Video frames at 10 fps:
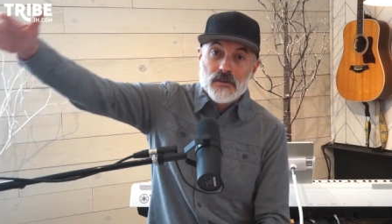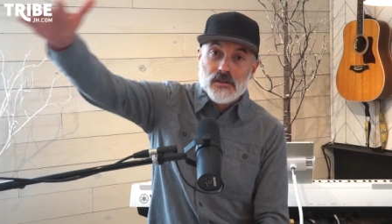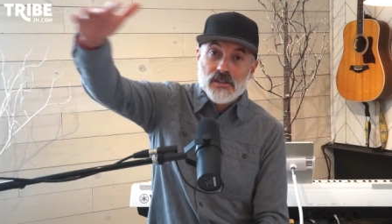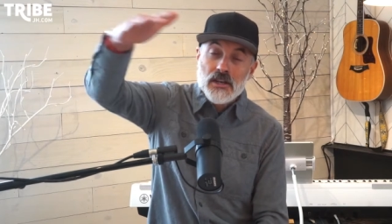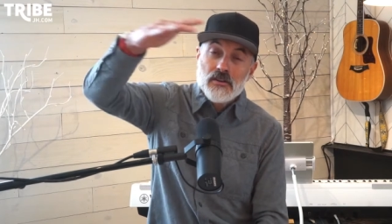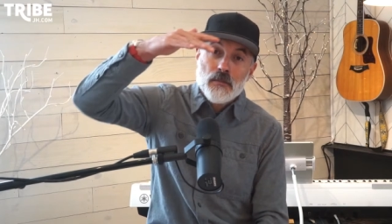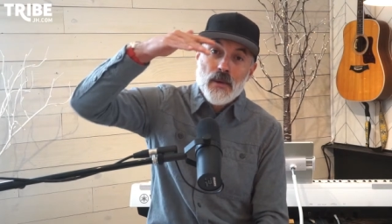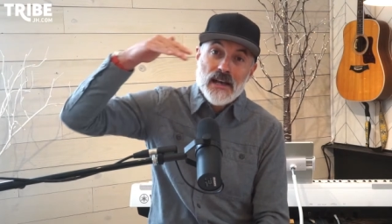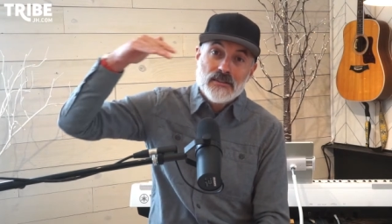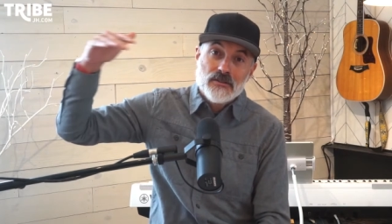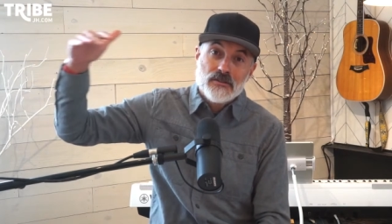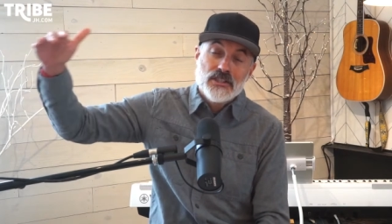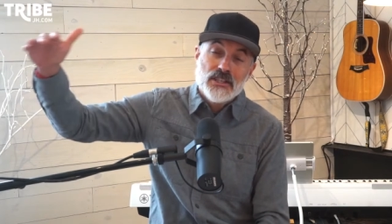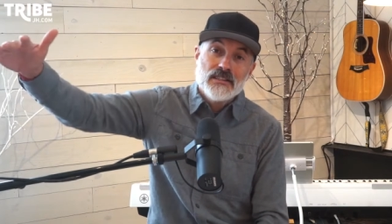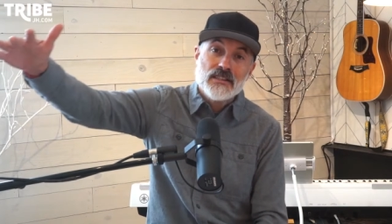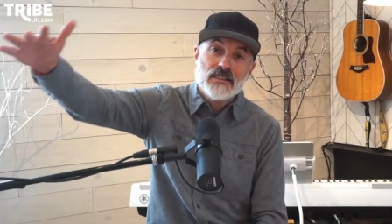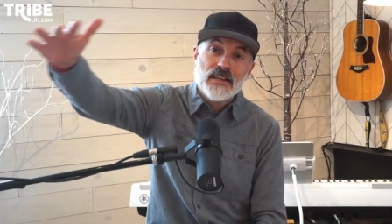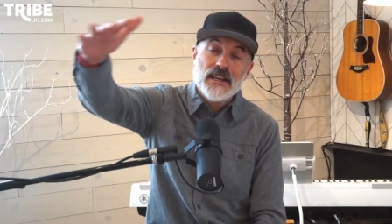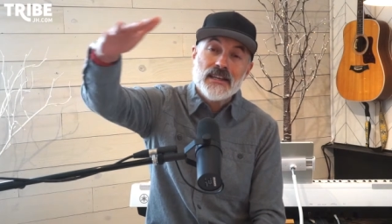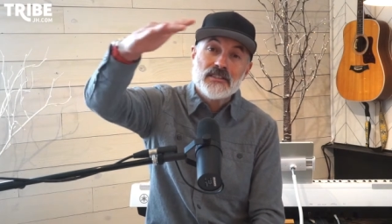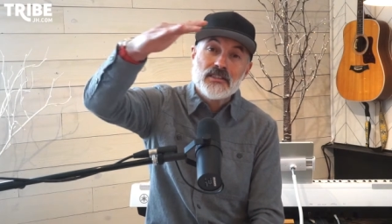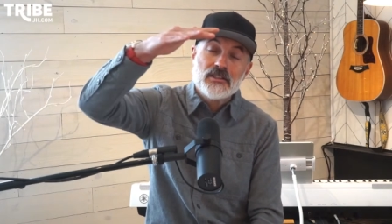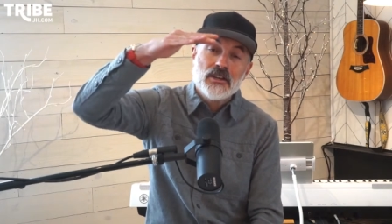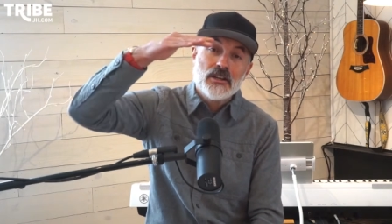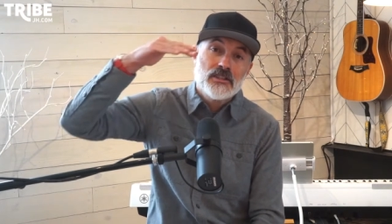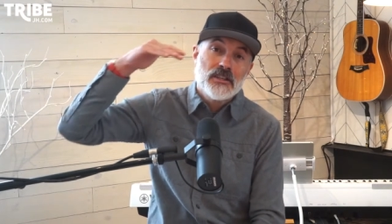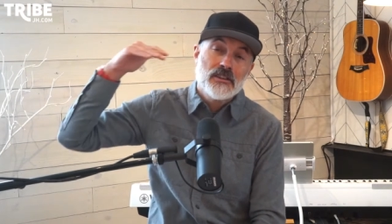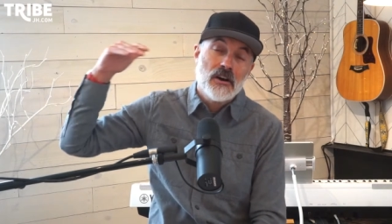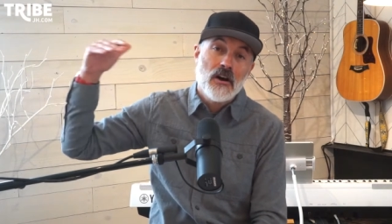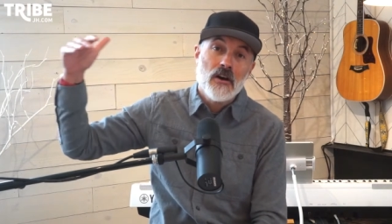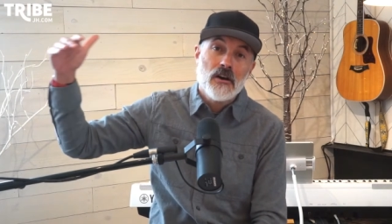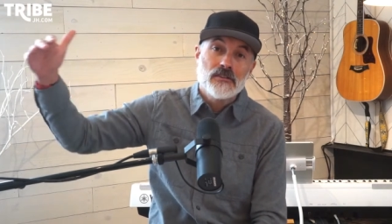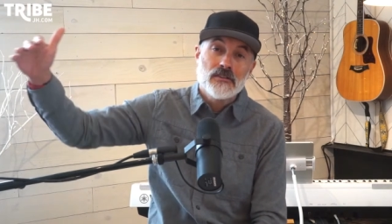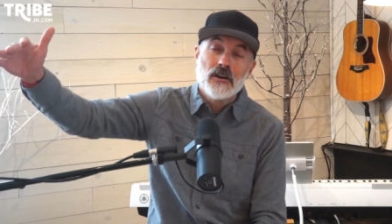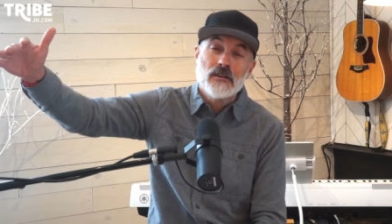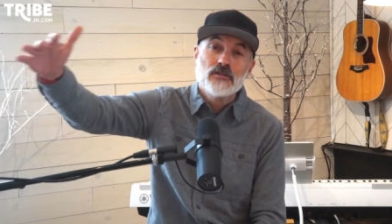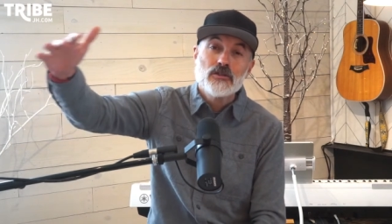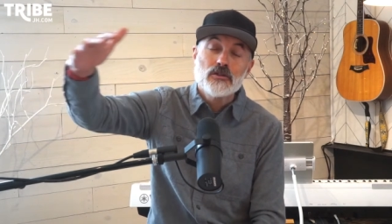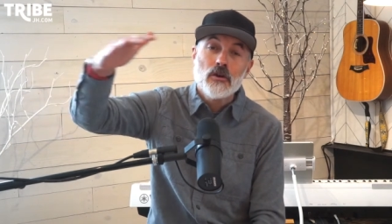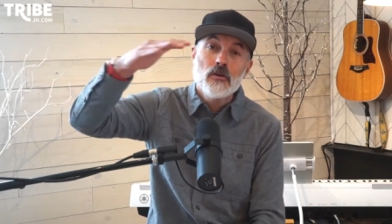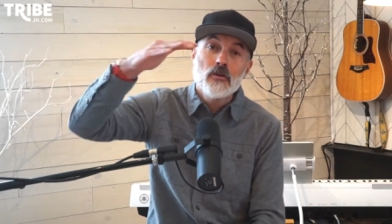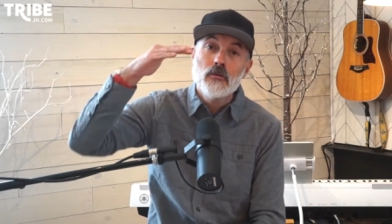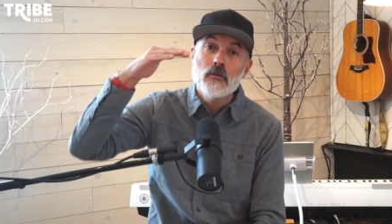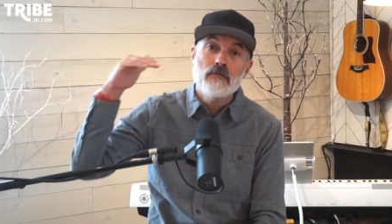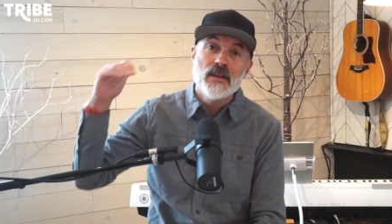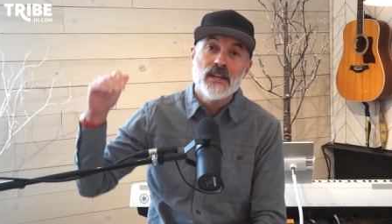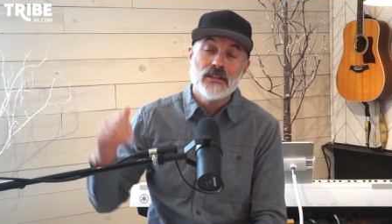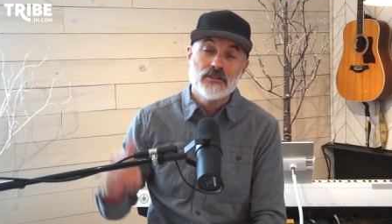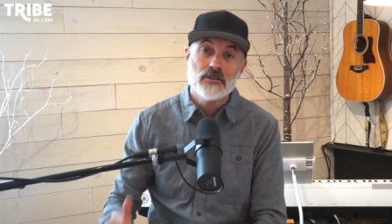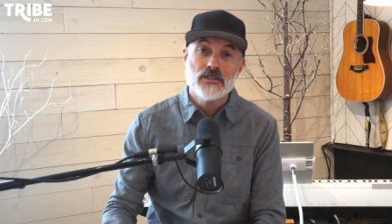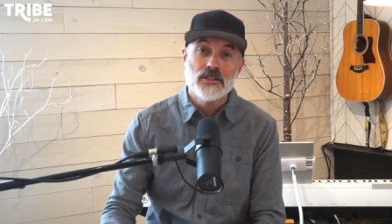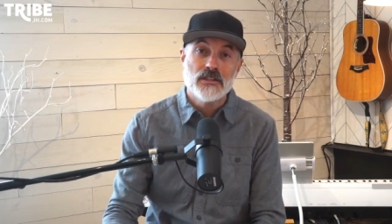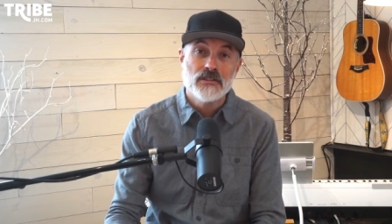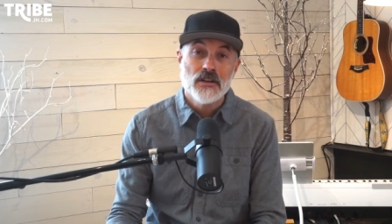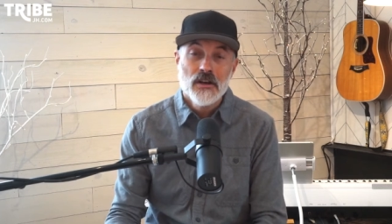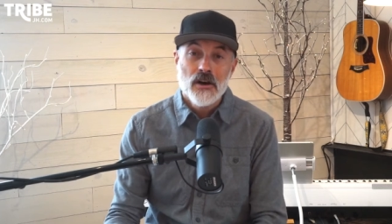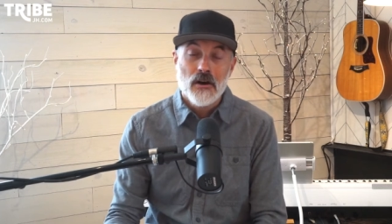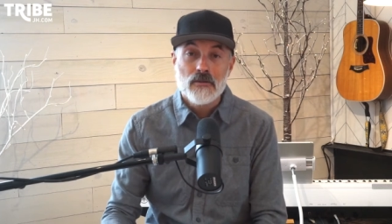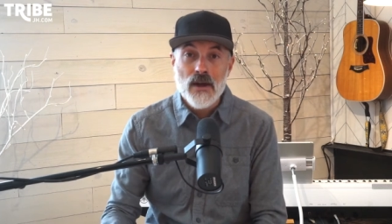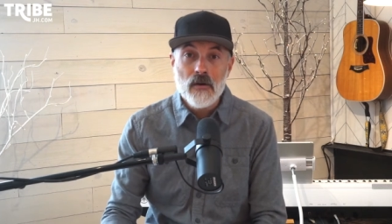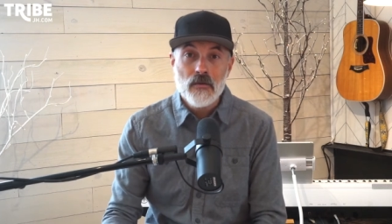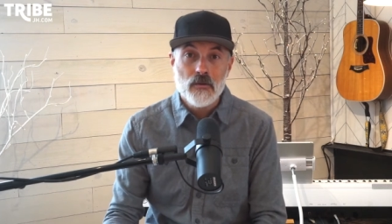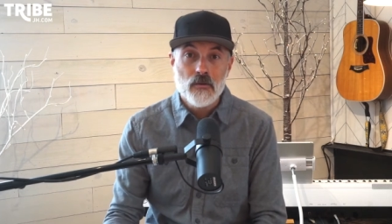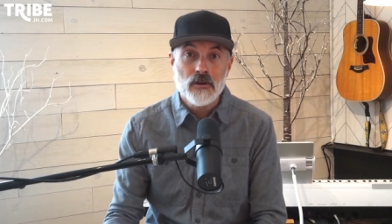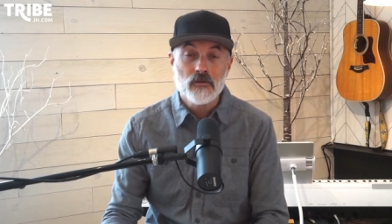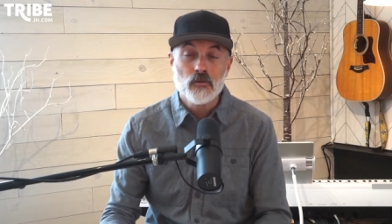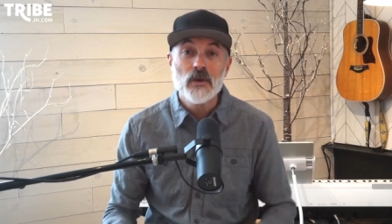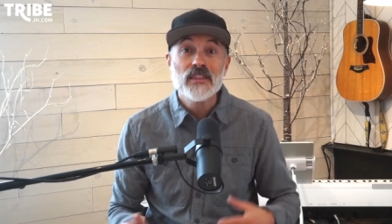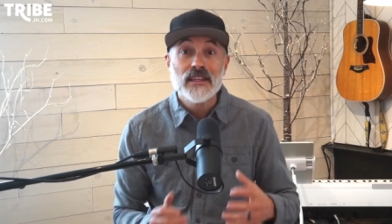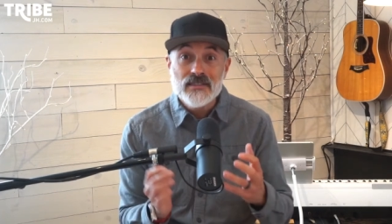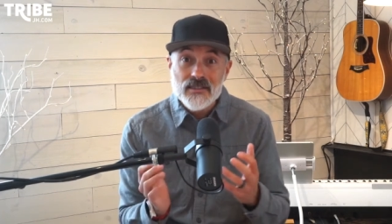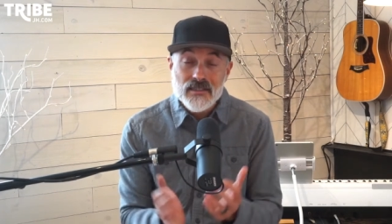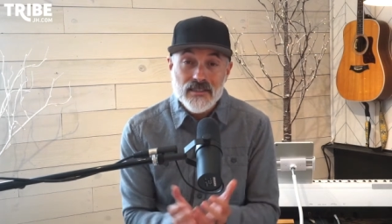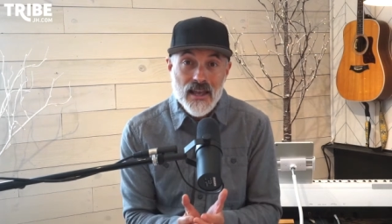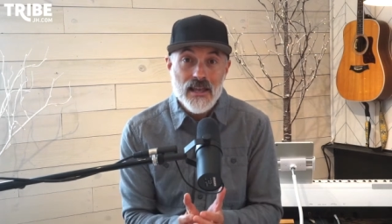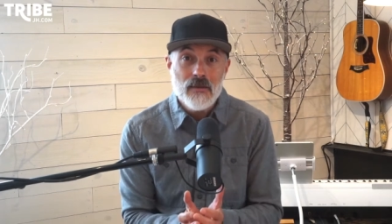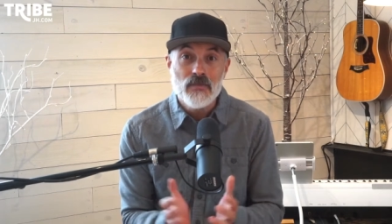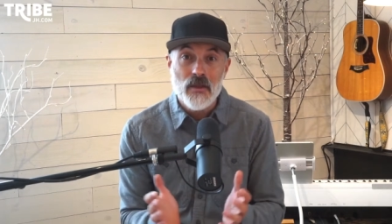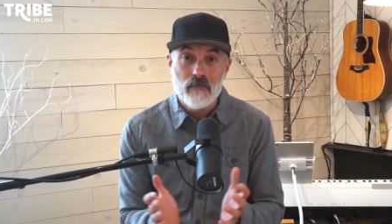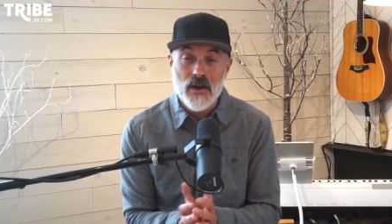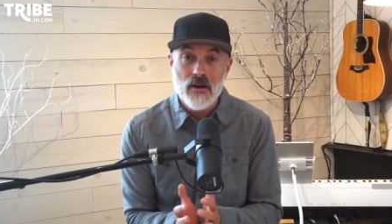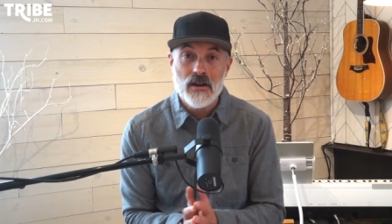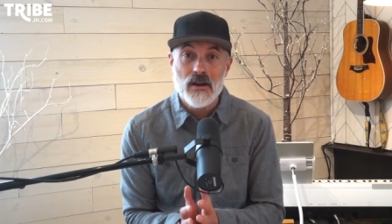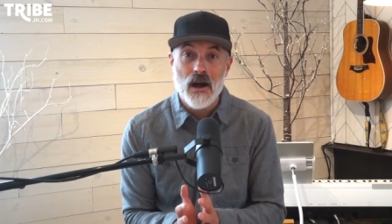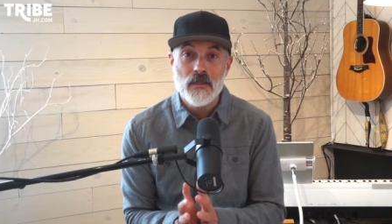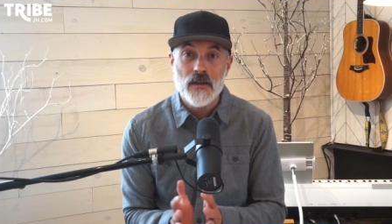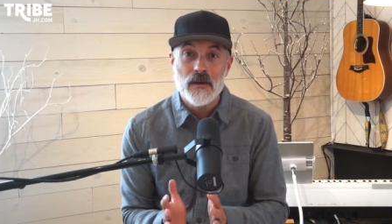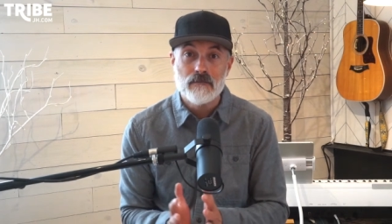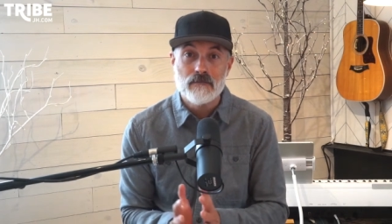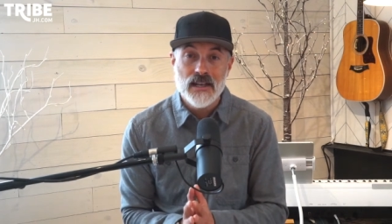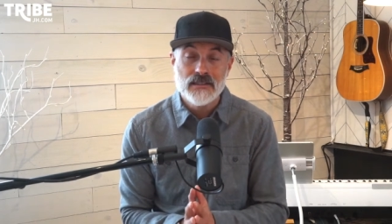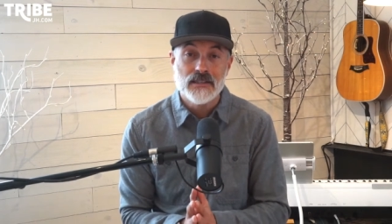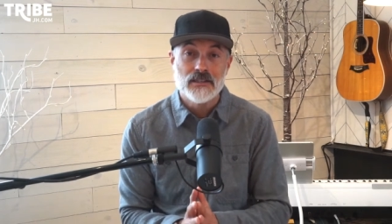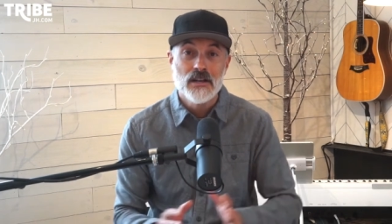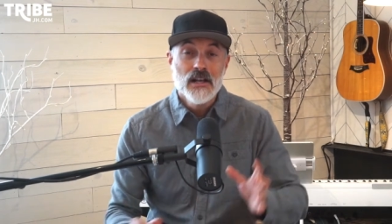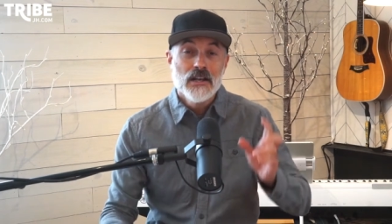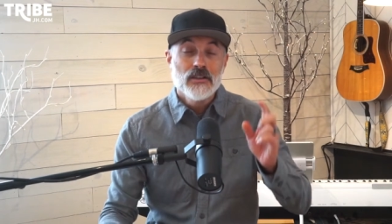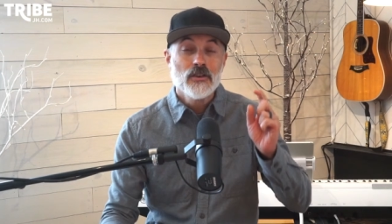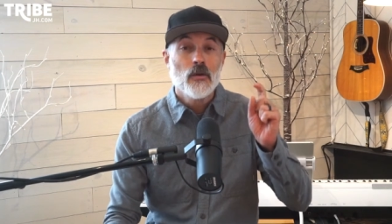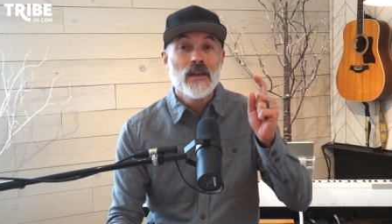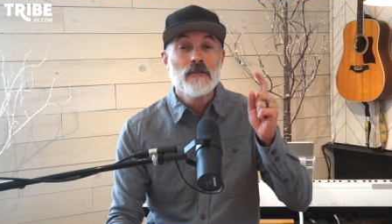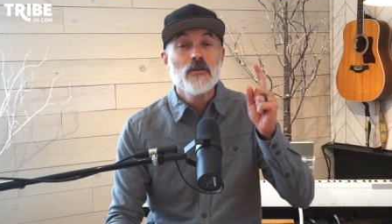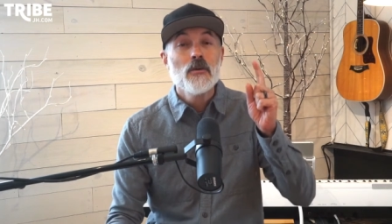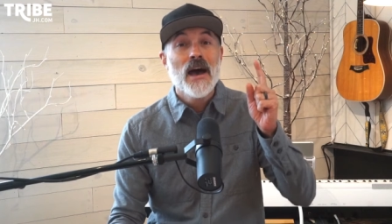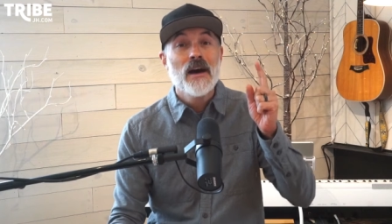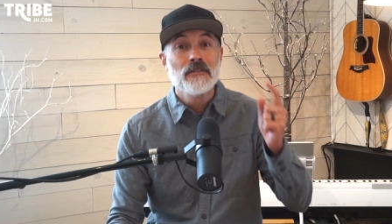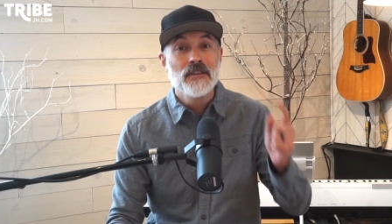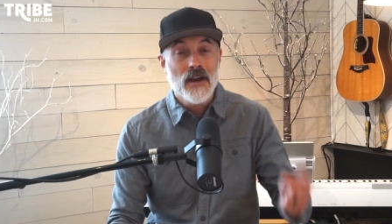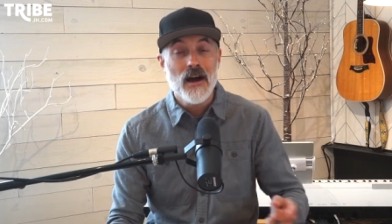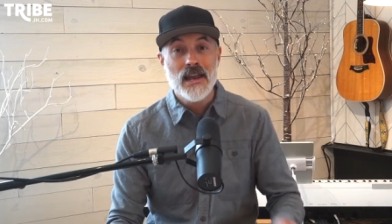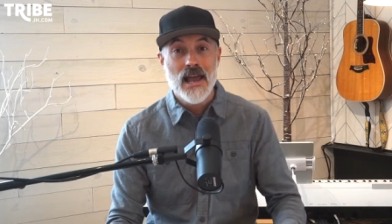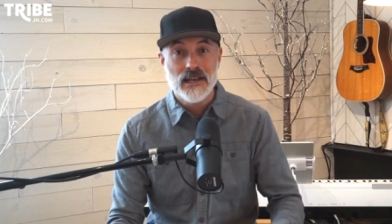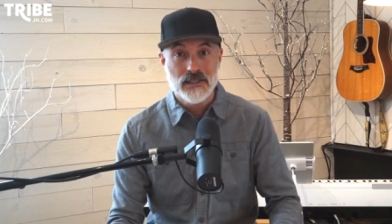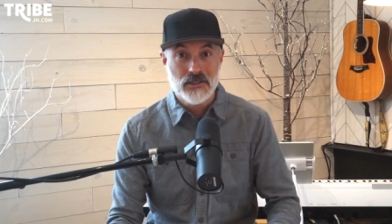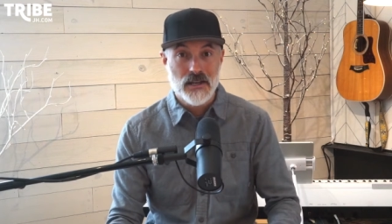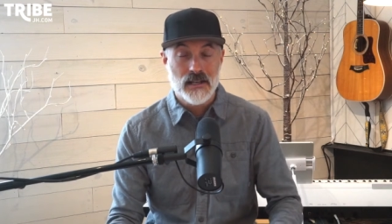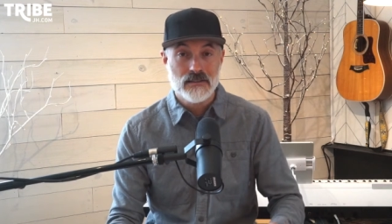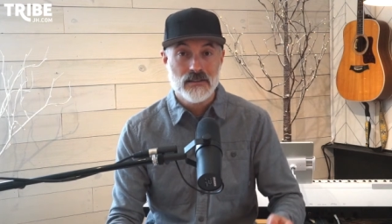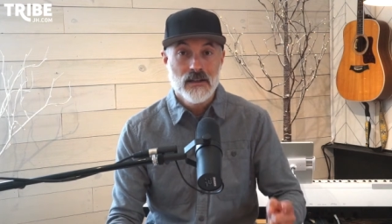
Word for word: Senior Pastor Jesus is touching the heart of so many churches around the world with the same Maranatha message. So, if you have not had a chance